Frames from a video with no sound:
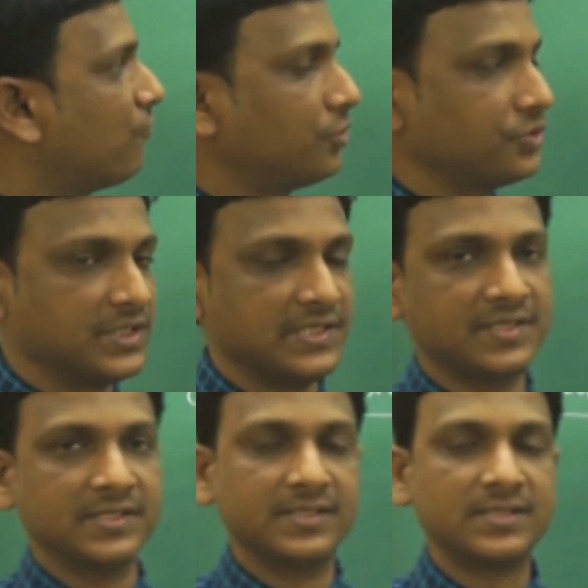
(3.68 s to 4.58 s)

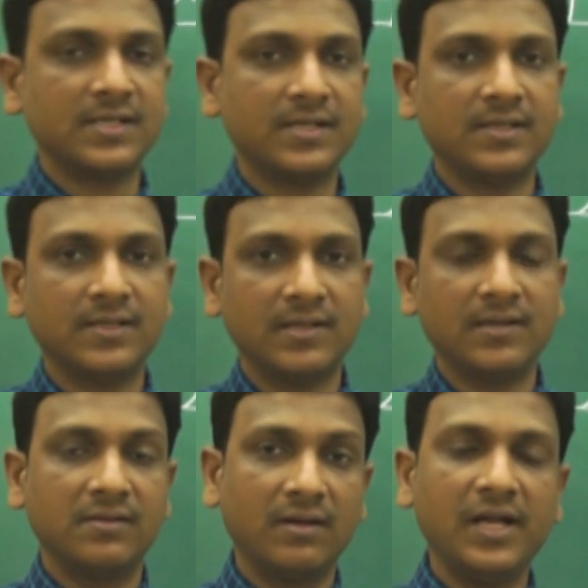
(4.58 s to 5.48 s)
photosynthesis,
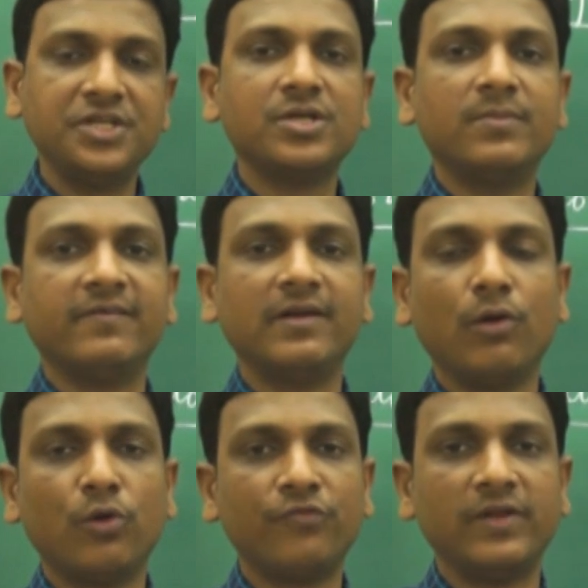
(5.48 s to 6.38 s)
the relation between
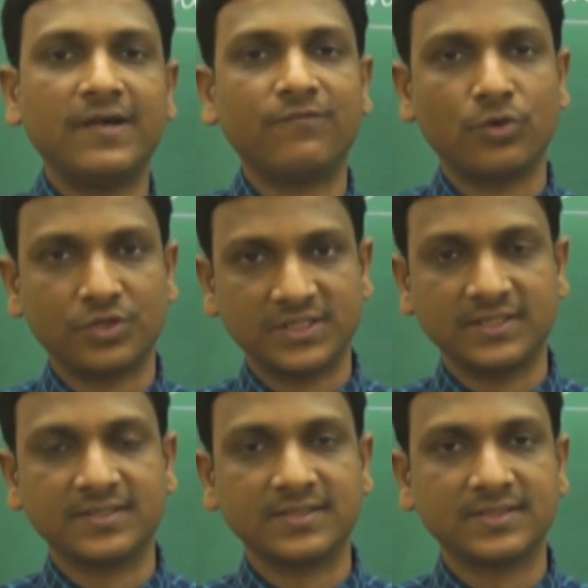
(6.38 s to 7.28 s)
chlorophyll and
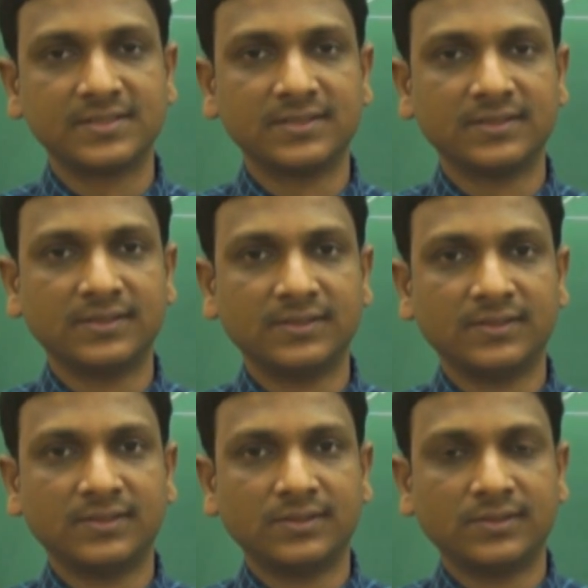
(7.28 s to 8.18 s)
photosynthesis.
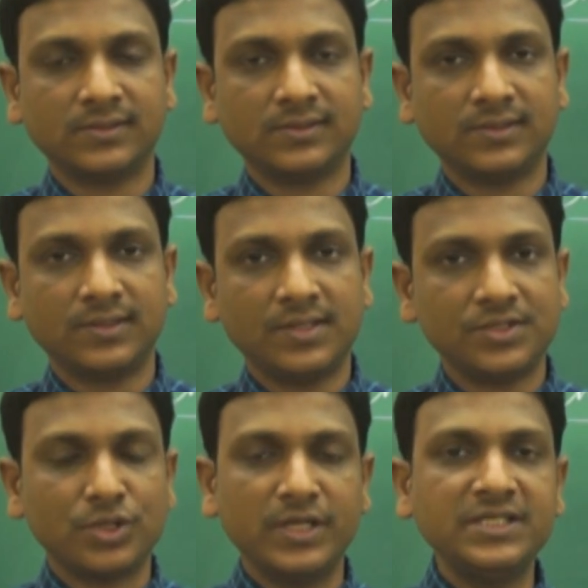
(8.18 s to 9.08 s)

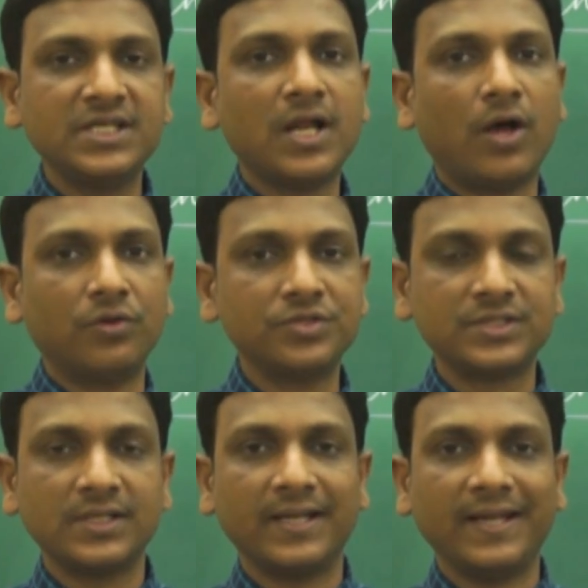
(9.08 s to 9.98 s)
So
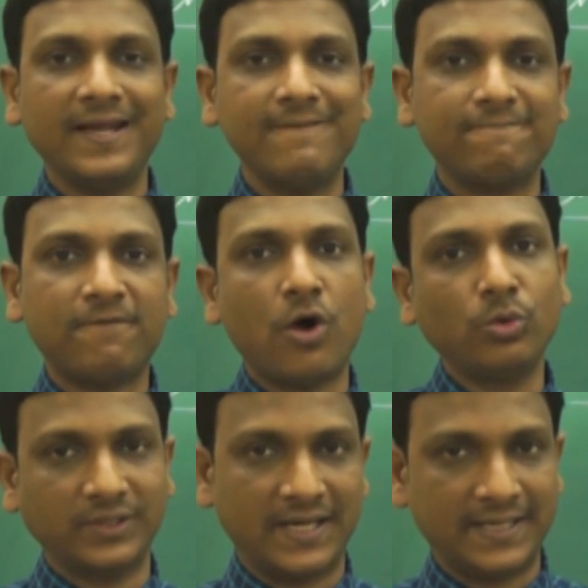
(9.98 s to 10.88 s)
Ingenhousz, he
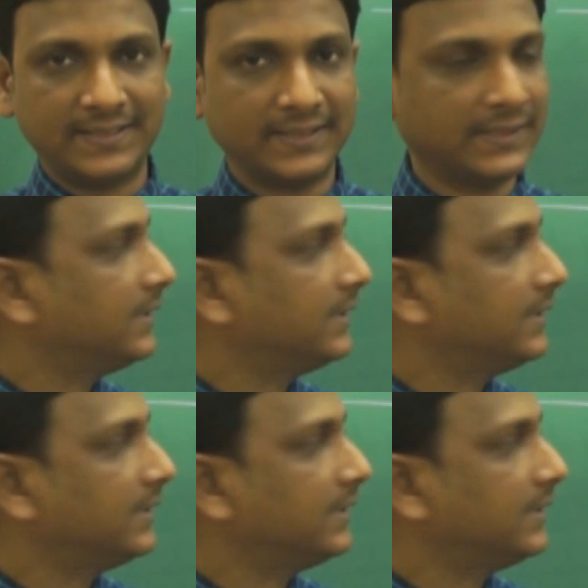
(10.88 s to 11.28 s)
found that